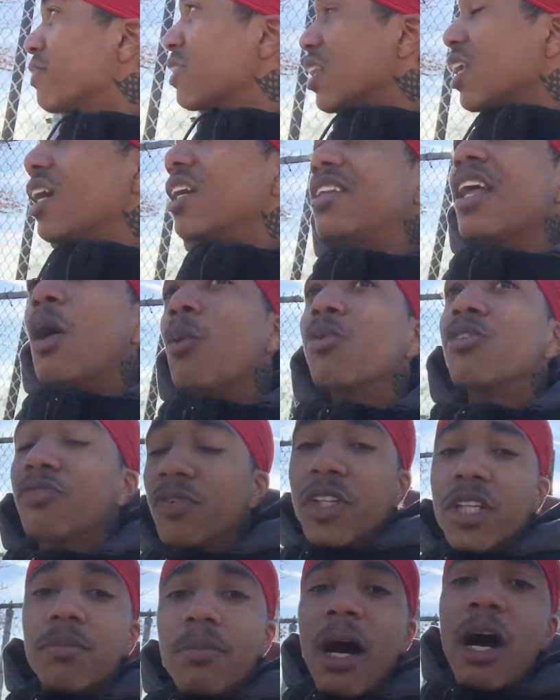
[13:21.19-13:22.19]
And that was
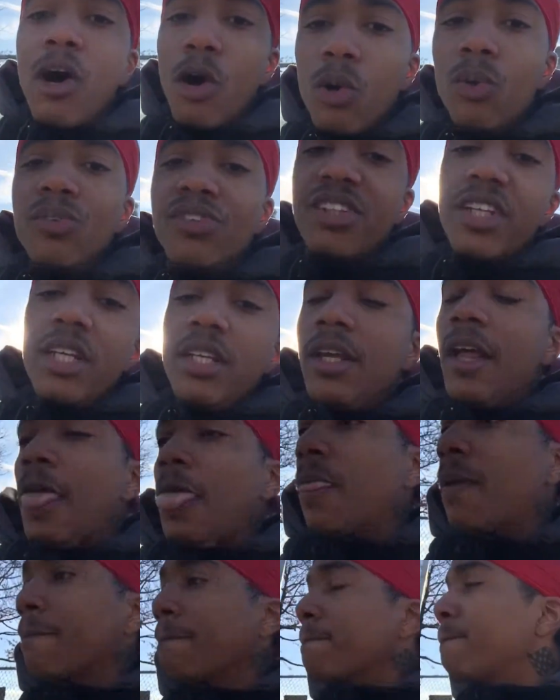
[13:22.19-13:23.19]
really my OG. You
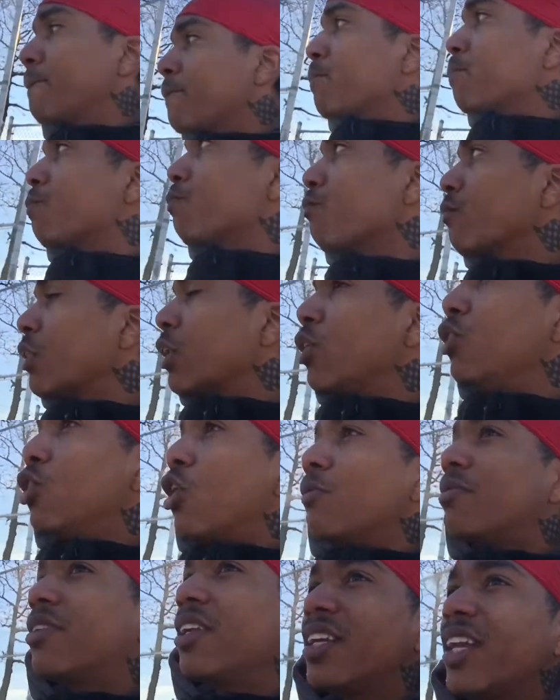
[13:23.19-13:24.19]
know what I'm
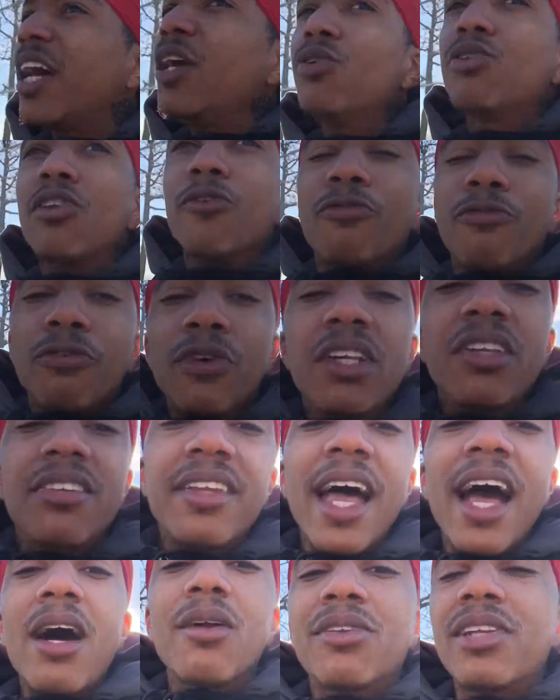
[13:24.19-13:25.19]
saying? I used to
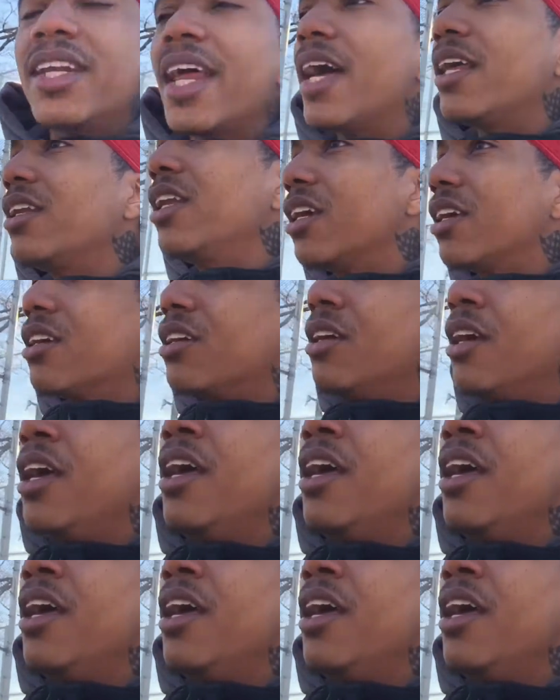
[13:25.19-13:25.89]
freestyle to that nigga.